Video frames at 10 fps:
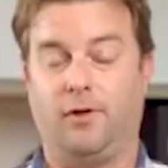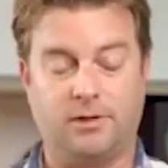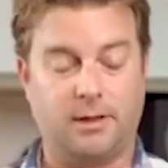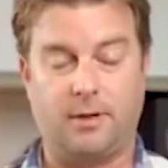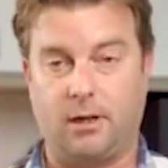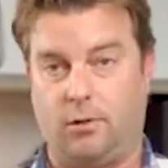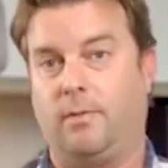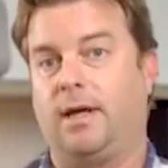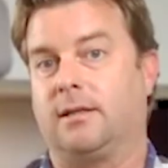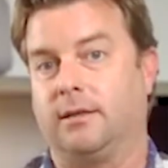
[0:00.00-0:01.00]
you're somebody who
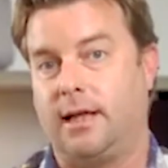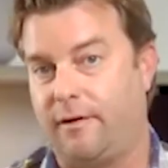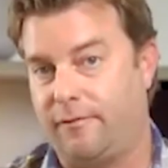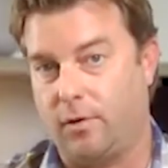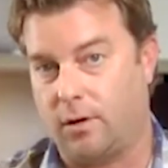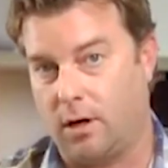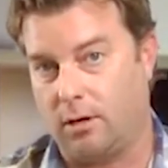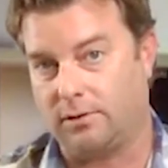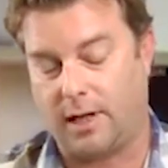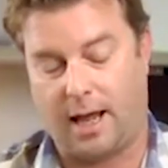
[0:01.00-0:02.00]
makes a lot of phone
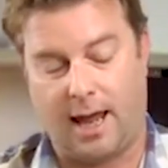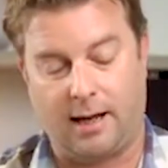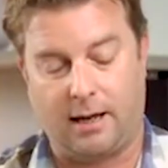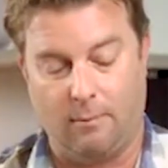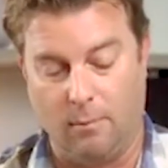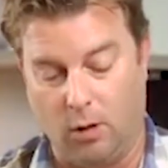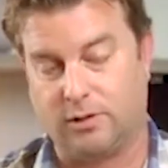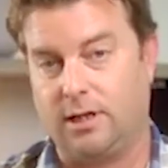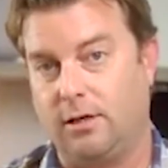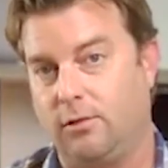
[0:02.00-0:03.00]
calls and
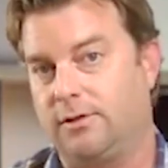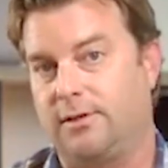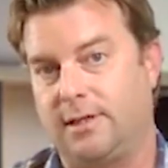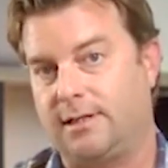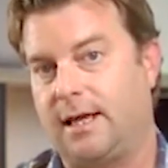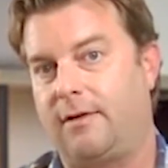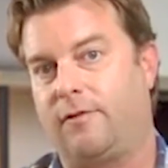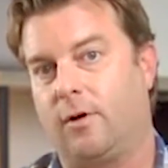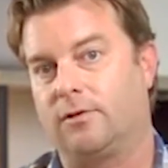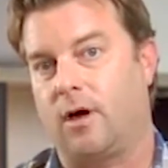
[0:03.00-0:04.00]
mostly uses these
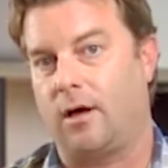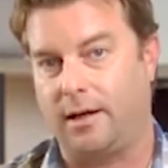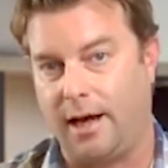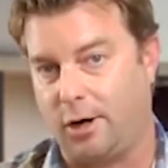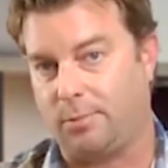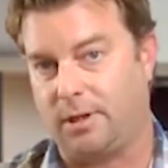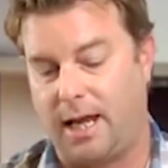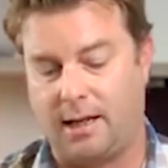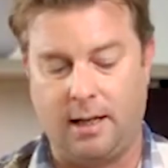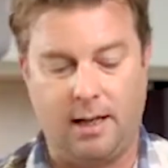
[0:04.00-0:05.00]
headphones on an
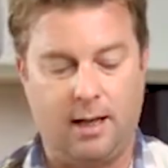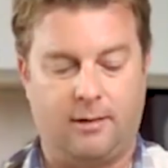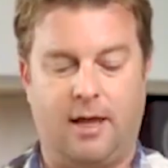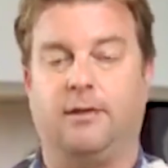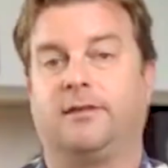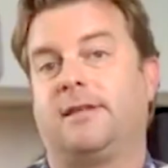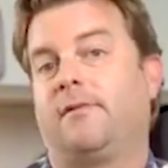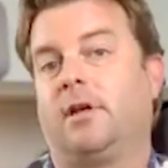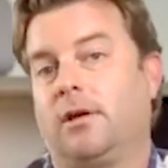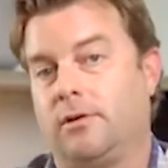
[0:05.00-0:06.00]
airplane, then the
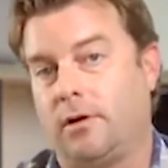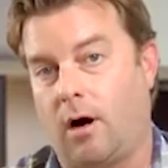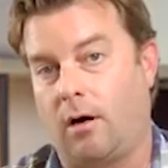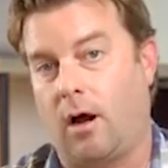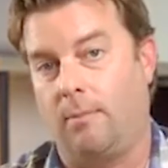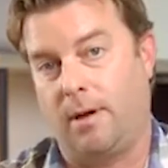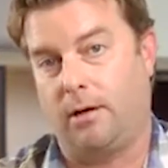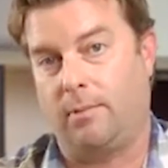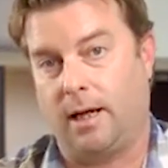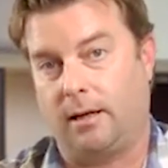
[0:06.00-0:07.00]
700 are a
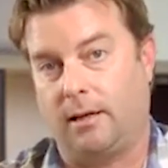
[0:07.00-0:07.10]
better pick.